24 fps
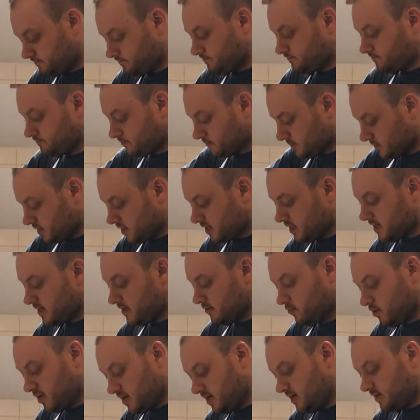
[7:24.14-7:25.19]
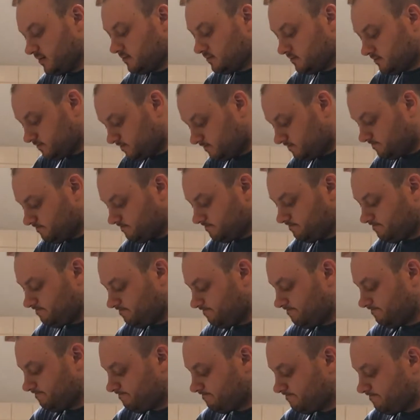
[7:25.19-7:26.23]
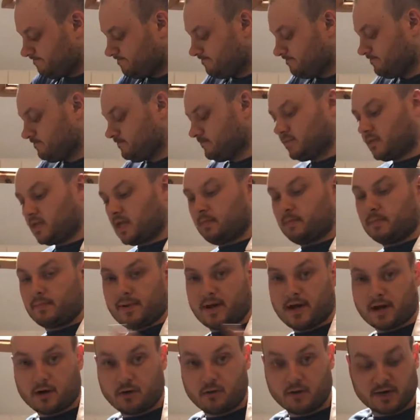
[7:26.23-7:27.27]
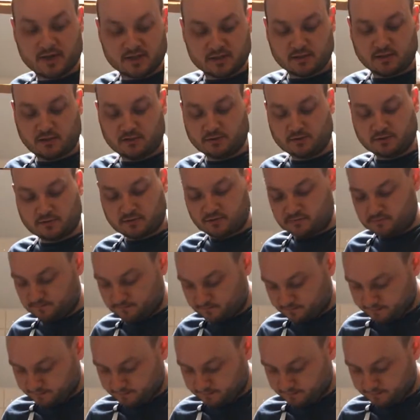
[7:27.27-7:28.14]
Okay, well, I'll be back when it's all done.